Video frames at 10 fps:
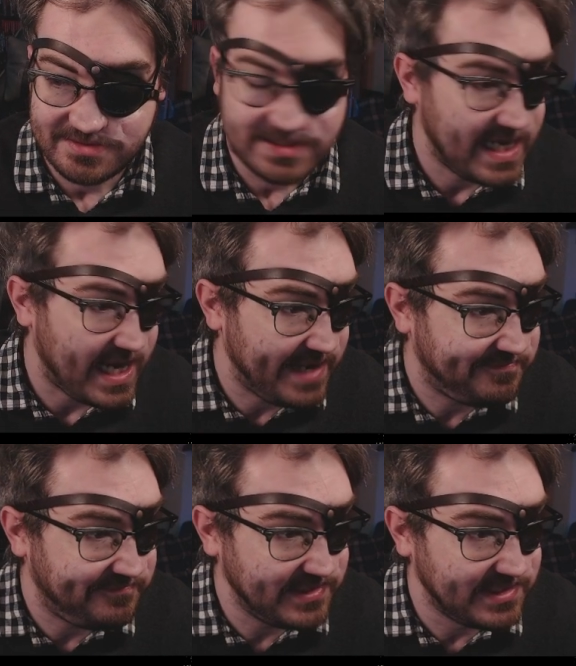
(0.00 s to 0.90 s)
I
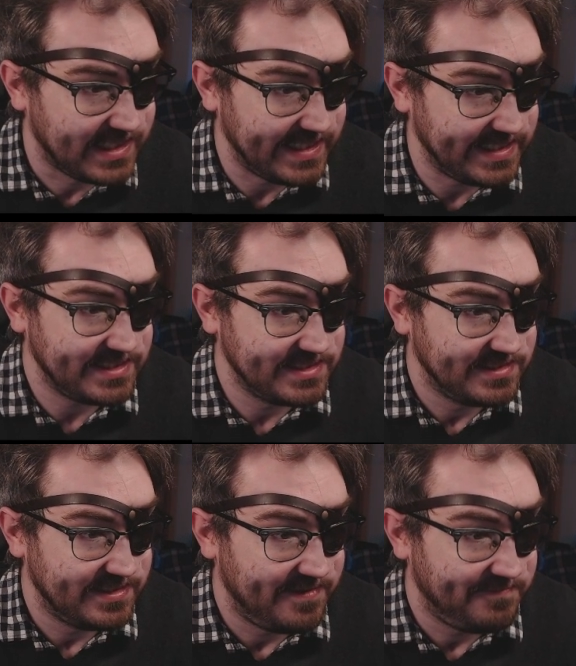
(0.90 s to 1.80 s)
feel like
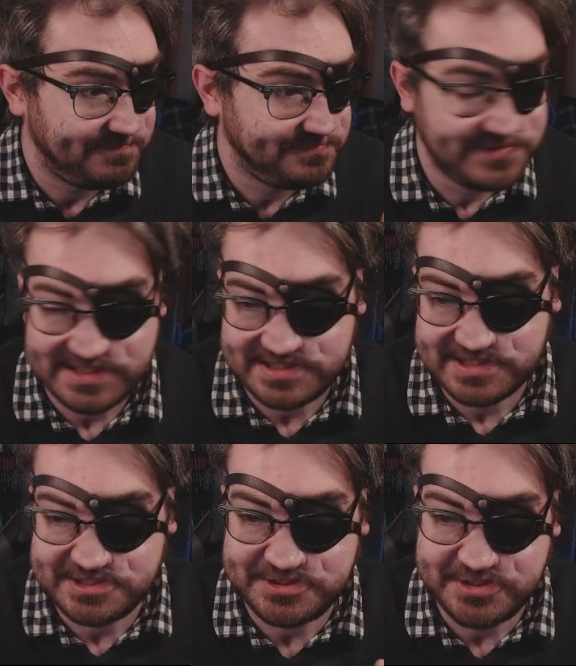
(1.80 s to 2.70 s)
this is
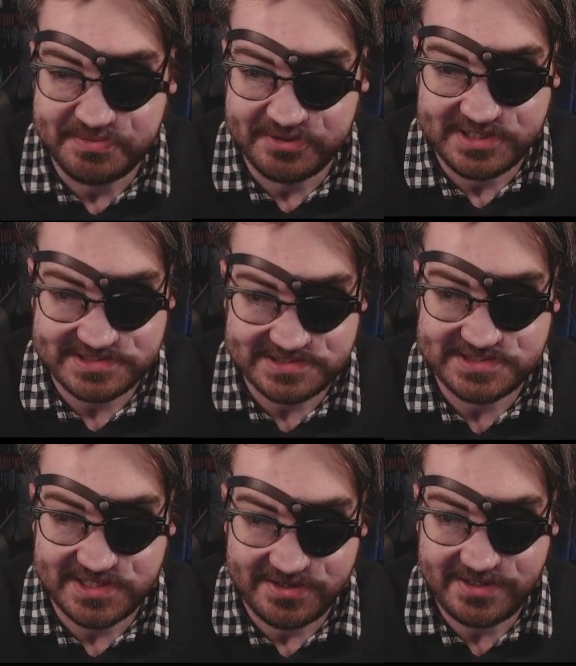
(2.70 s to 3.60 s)
super
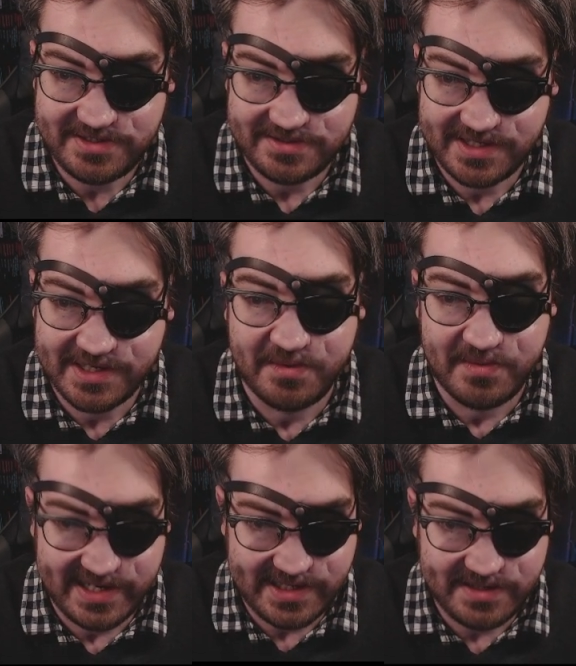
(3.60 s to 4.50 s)
necessary in a
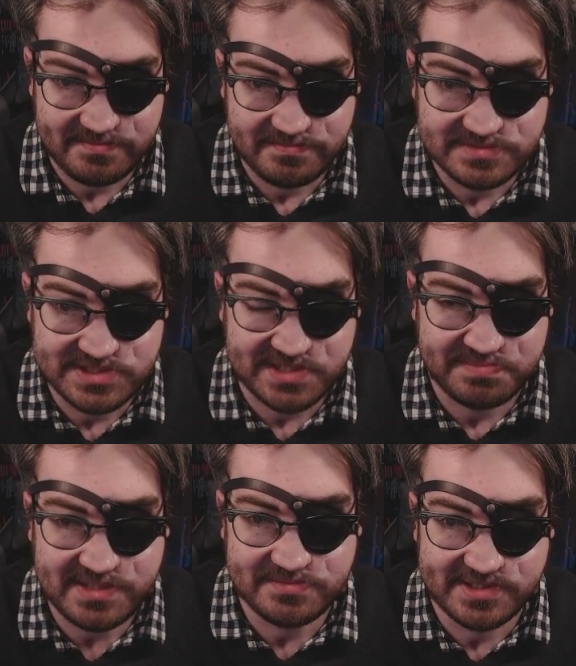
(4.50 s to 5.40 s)
way to
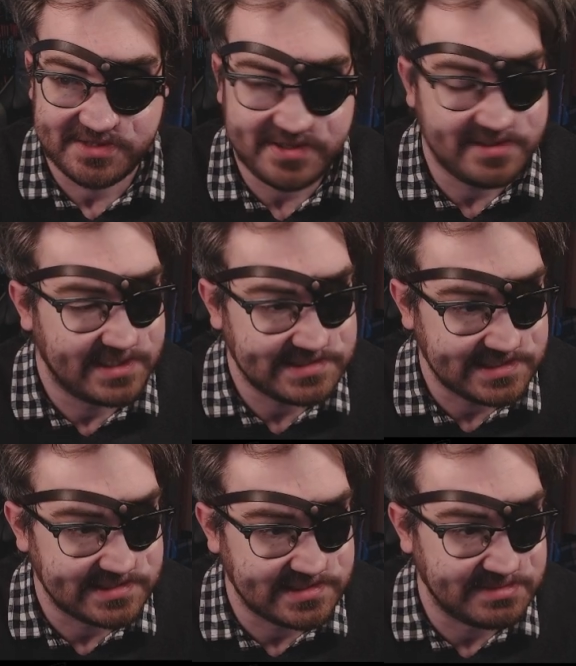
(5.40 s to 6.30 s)
compete with a thing like
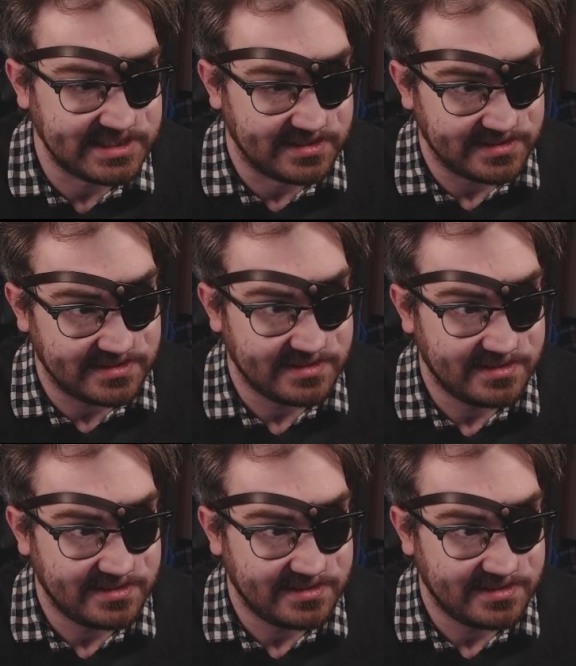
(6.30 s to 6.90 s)
D&D Beyond.